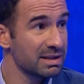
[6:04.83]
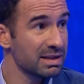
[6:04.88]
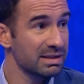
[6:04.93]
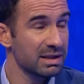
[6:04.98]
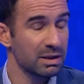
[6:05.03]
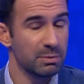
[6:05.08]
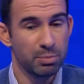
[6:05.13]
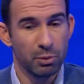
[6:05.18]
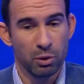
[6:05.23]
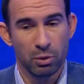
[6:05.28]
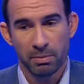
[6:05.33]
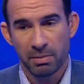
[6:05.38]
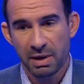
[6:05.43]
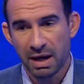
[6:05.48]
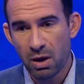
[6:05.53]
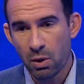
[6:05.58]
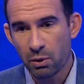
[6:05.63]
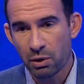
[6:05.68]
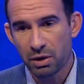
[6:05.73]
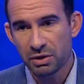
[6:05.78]
he did, but
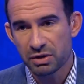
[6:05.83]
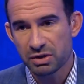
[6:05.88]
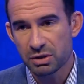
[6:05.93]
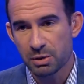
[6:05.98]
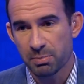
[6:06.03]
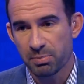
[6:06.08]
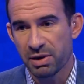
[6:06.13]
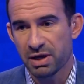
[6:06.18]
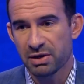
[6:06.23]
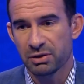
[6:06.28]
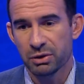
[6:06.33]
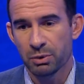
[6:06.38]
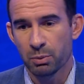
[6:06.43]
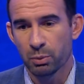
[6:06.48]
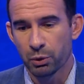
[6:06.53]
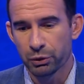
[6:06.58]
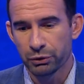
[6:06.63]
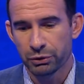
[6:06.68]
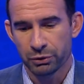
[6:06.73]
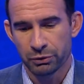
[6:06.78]
my own honest opinion
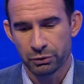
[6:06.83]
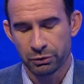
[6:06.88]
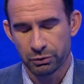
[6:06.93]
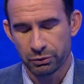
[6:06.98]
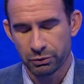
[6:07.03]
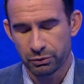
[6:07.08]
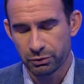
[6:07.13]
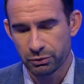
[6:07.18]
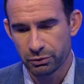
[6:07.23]
wouldn't.